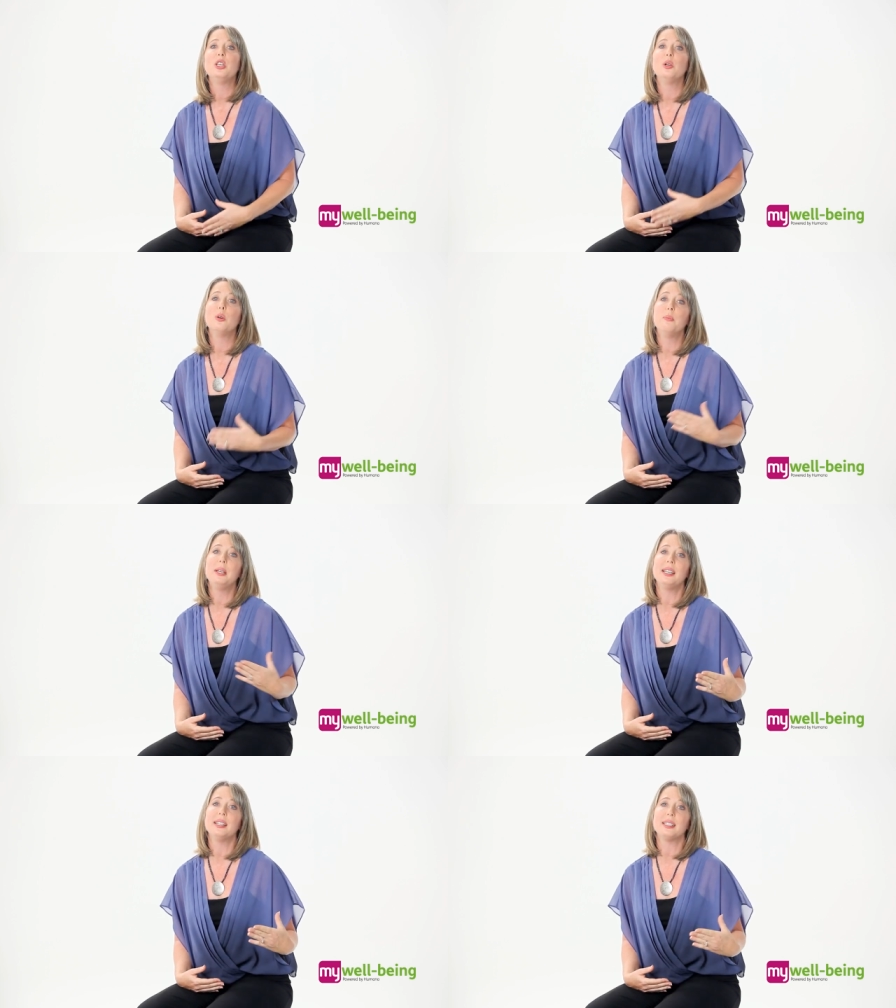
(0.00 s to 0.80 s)
you will
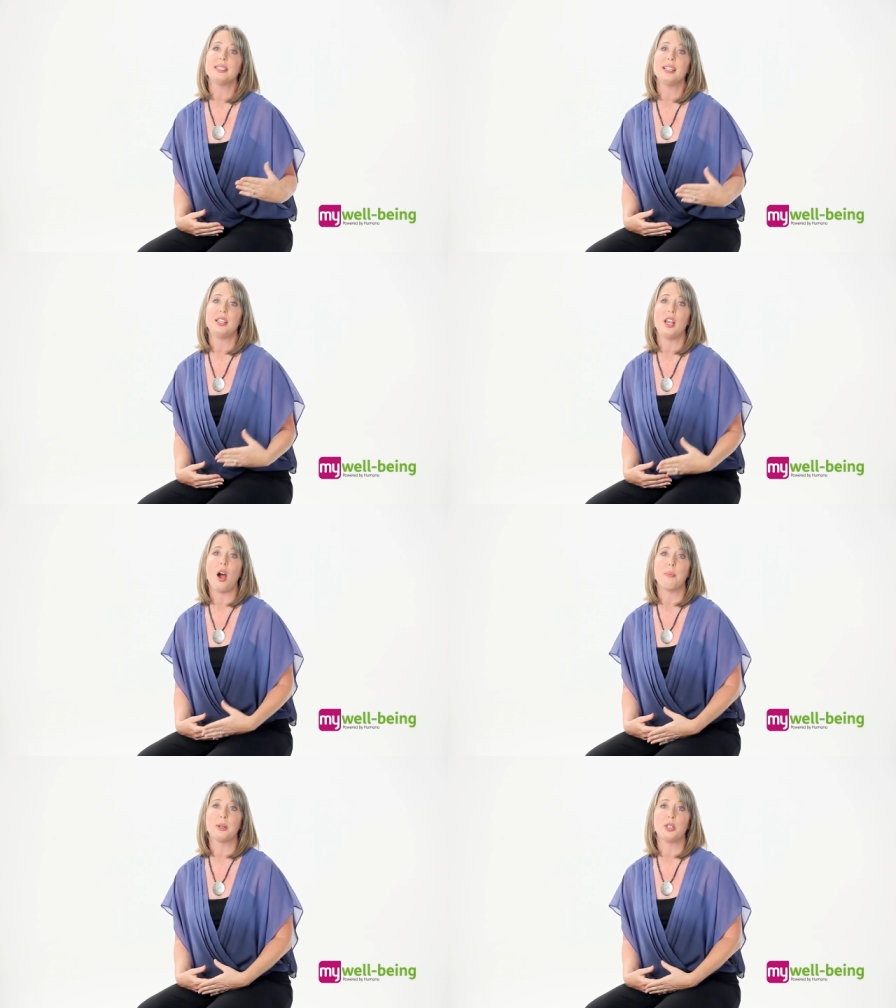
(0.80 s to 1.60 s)
begin to see the
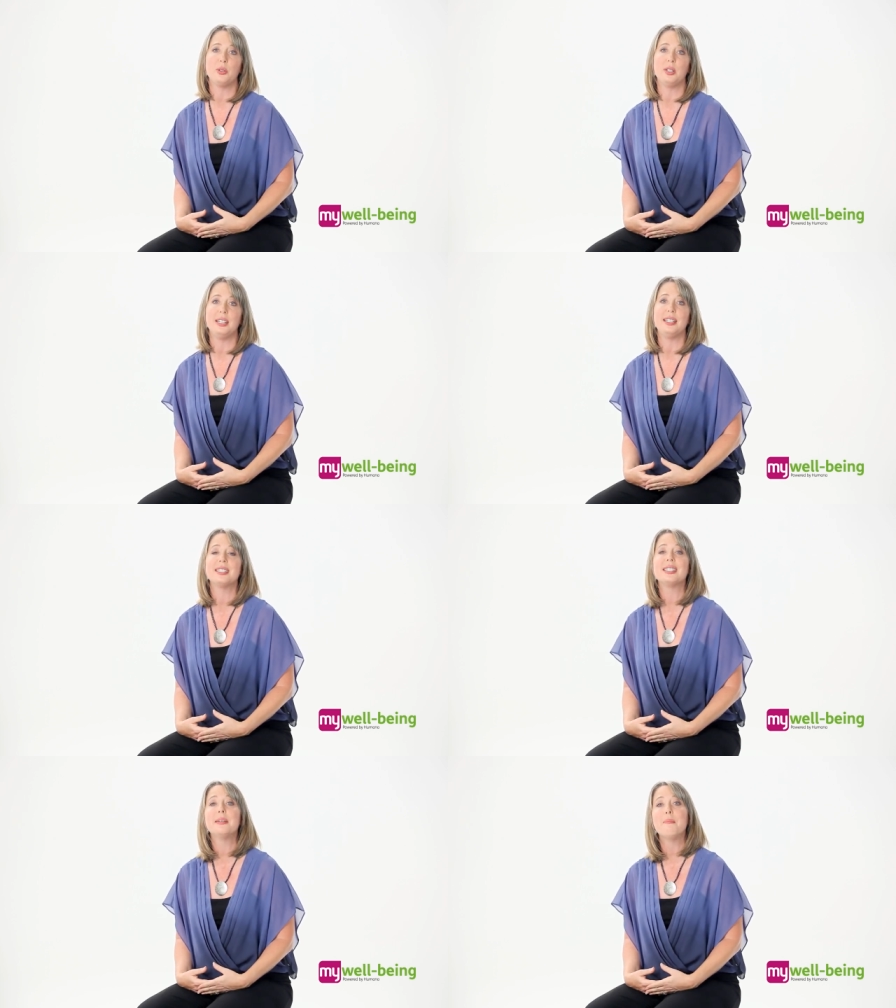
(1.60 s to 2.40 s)

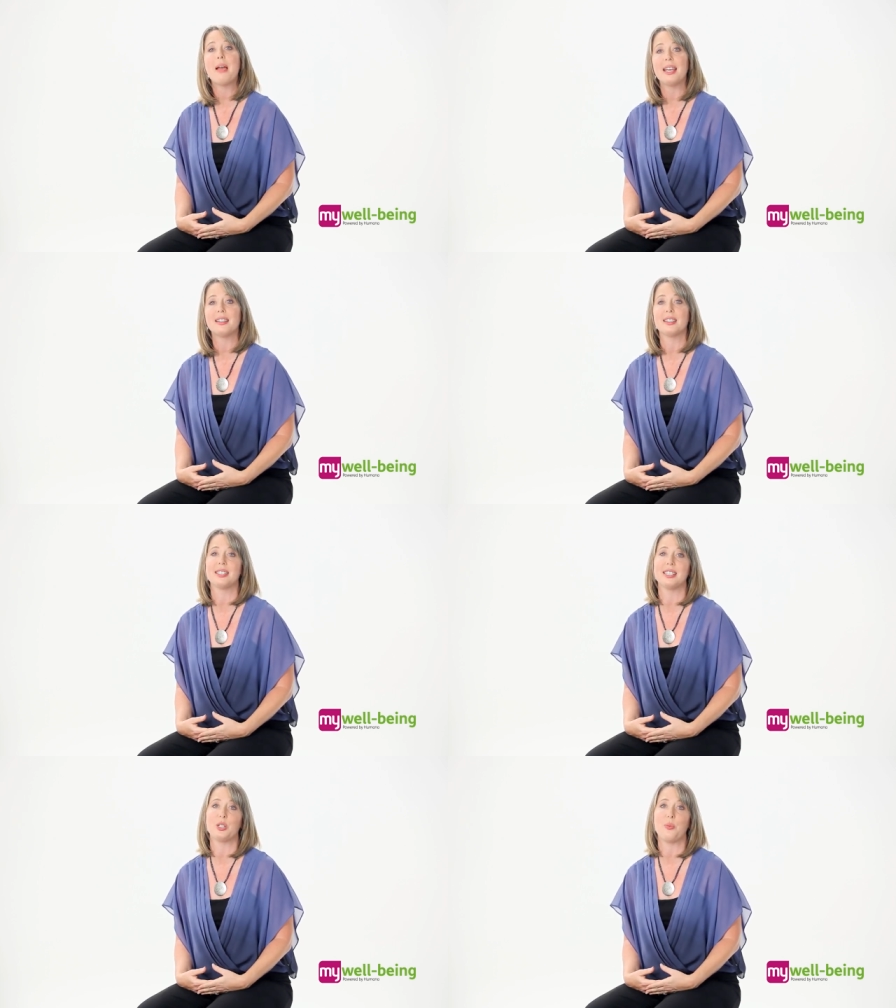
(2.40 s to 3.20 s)
opportunities to make the
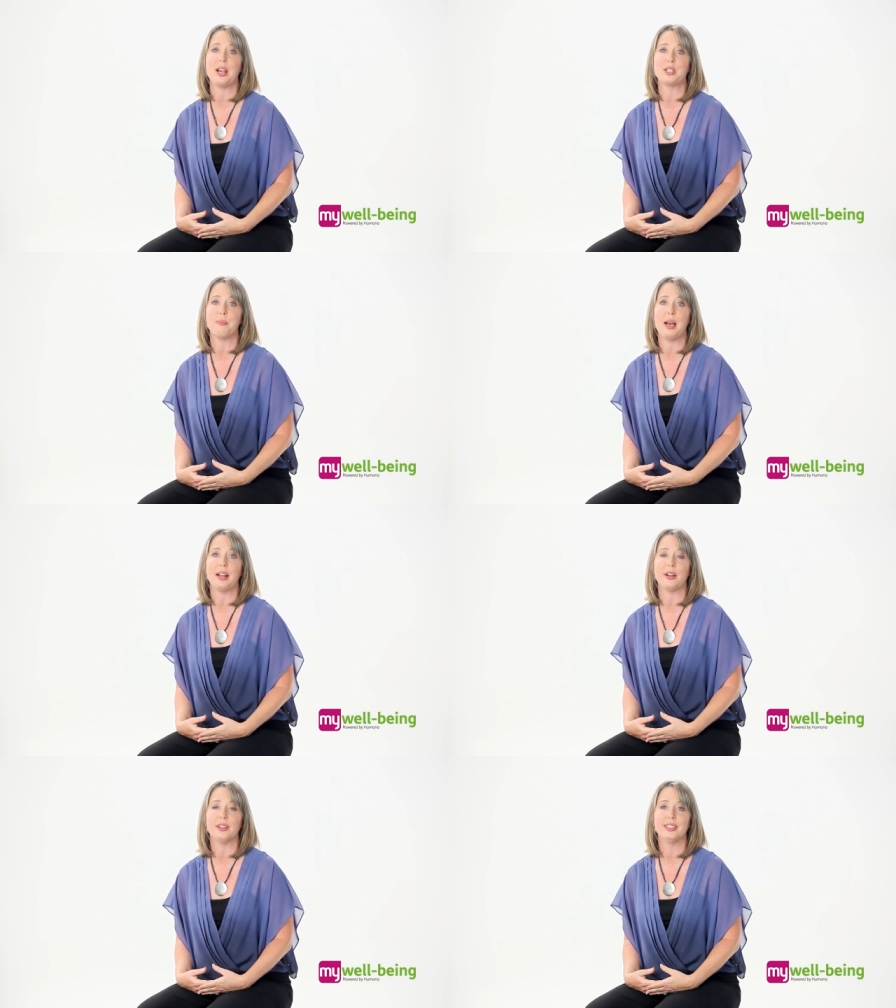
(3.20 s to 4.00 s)
situation
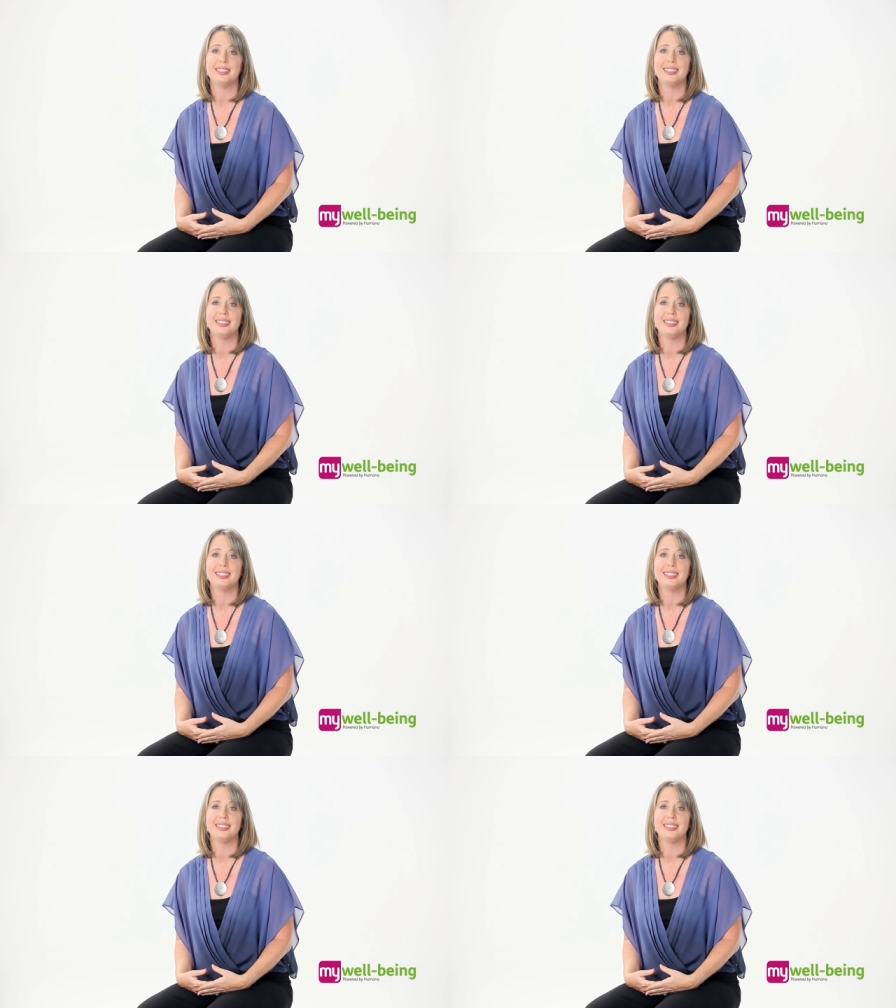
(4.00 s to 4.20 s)
better.